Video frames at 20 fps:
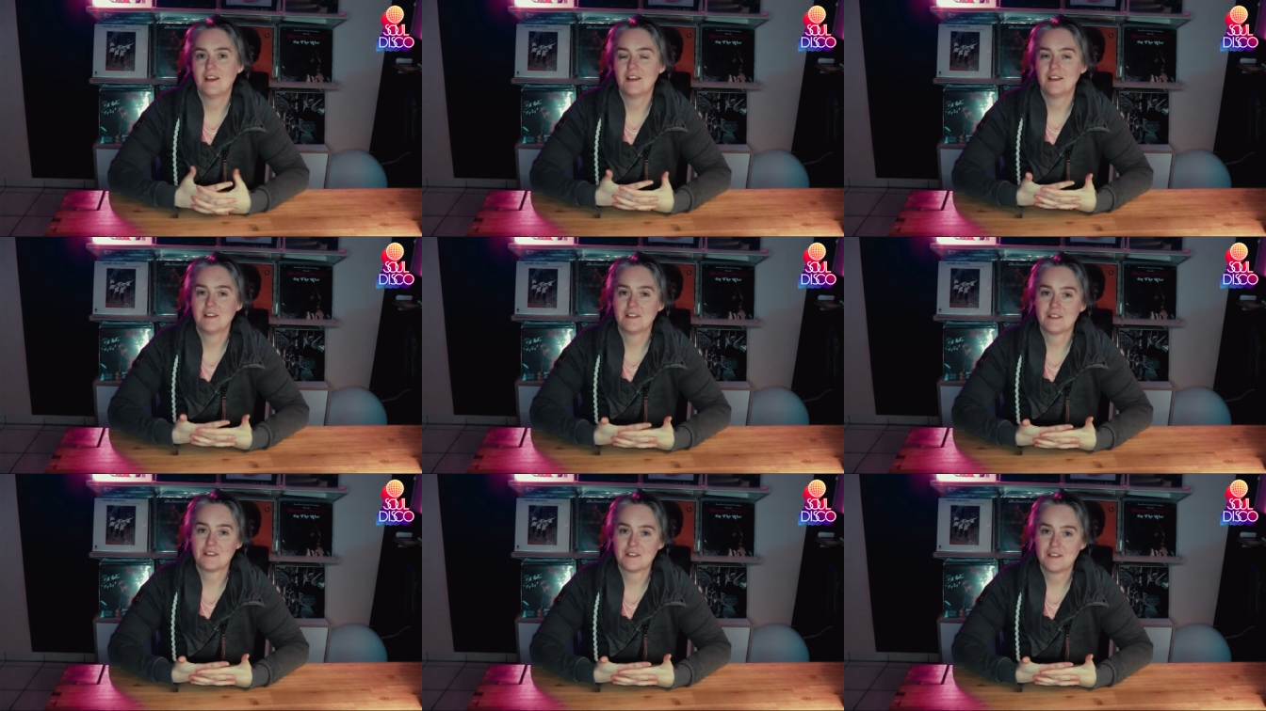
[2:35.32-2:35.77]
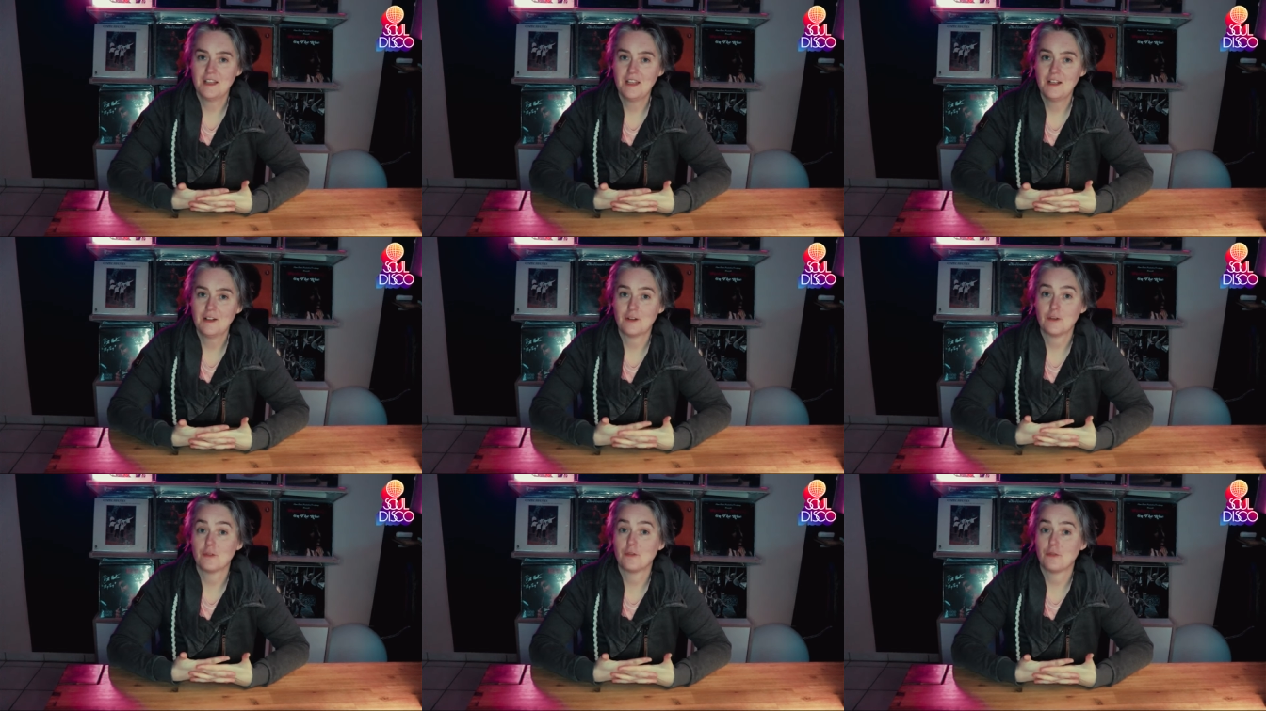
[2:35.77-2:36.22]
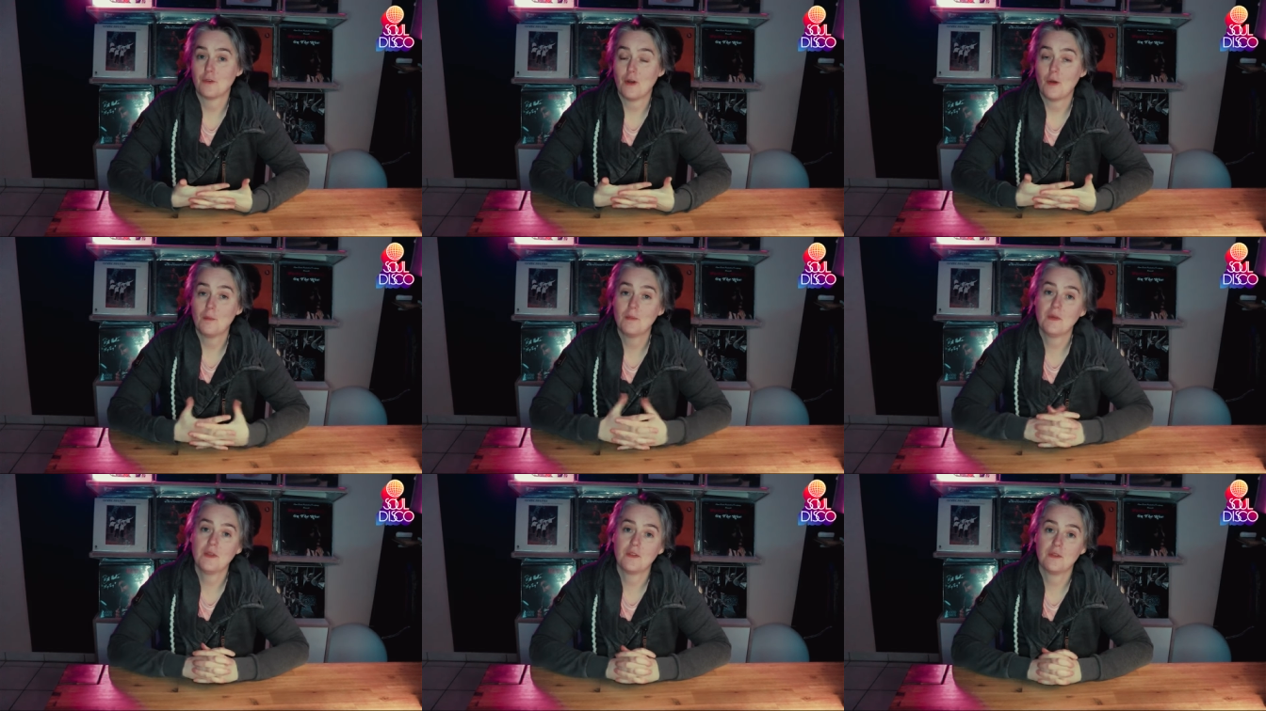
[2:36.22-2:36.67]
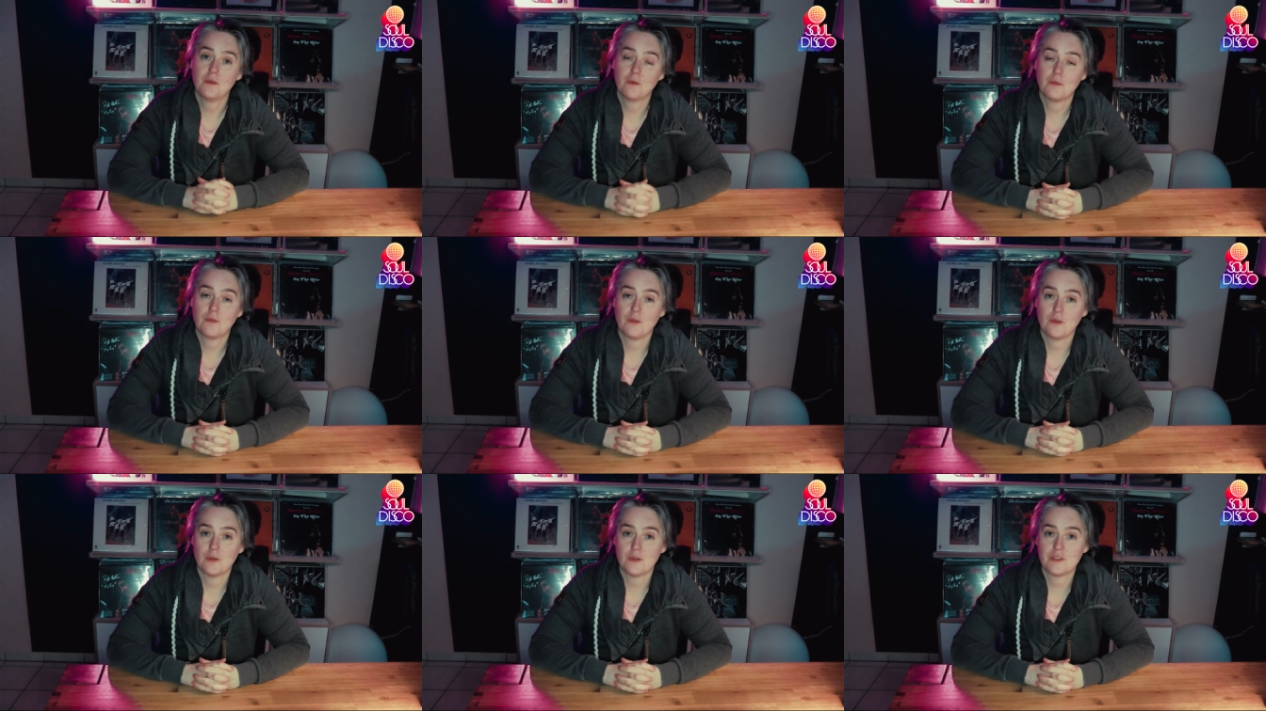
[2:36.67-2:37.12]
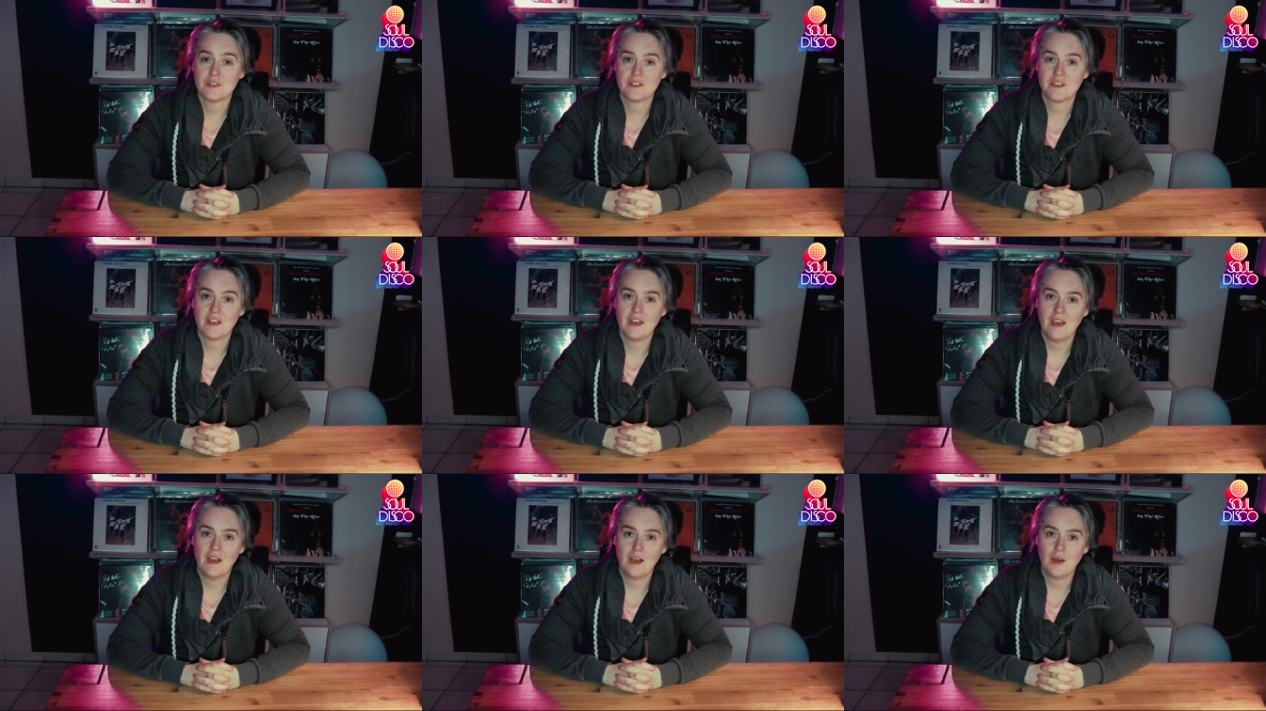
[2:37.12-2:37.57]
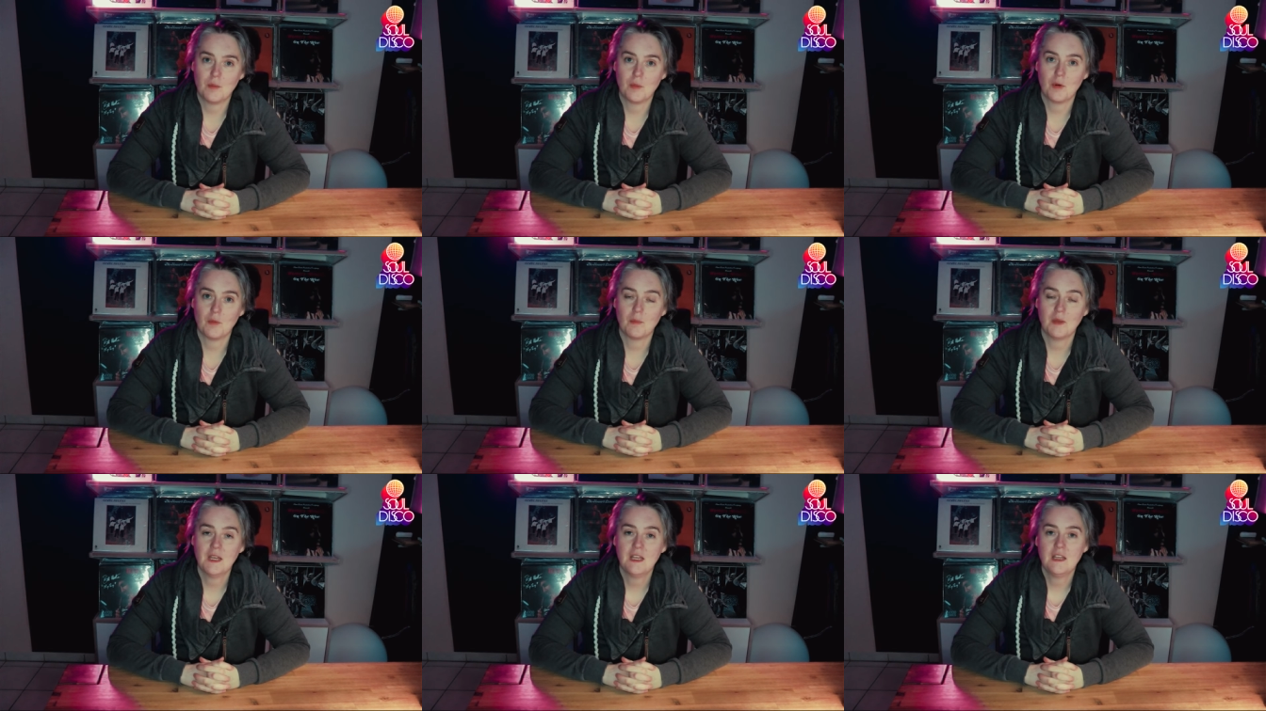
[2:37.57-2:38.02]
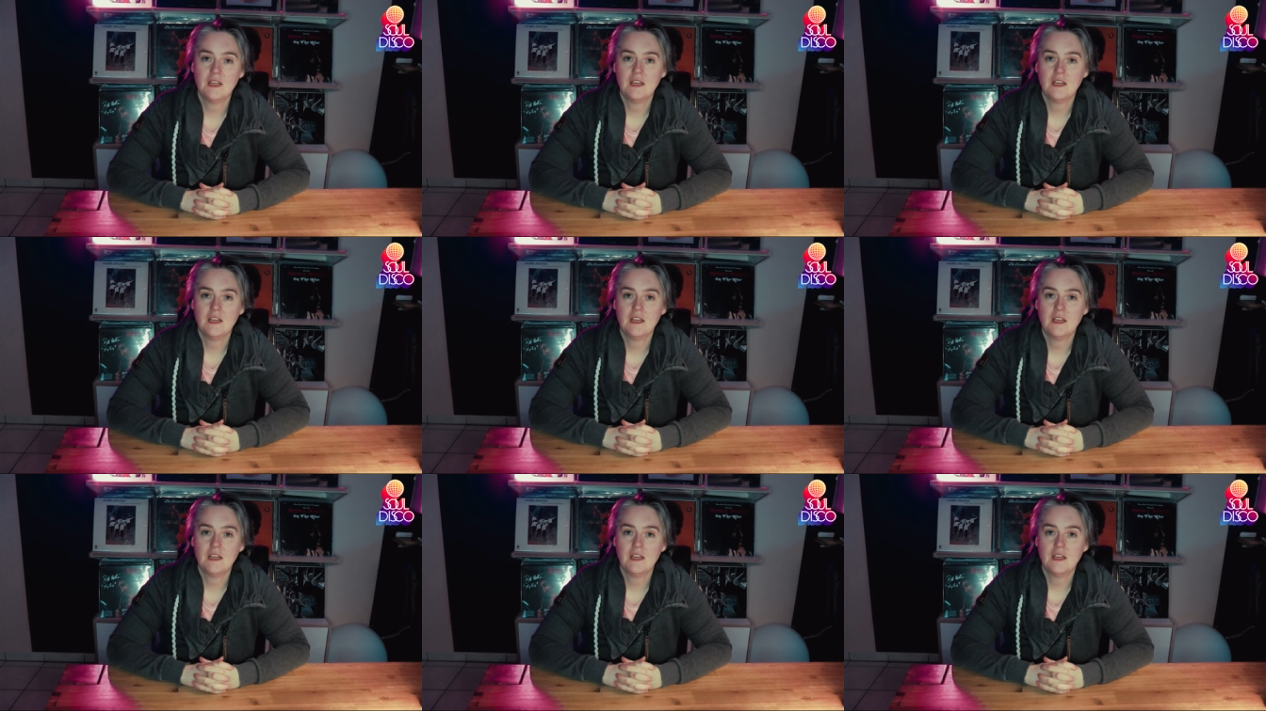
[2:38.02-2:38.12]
a single from the first album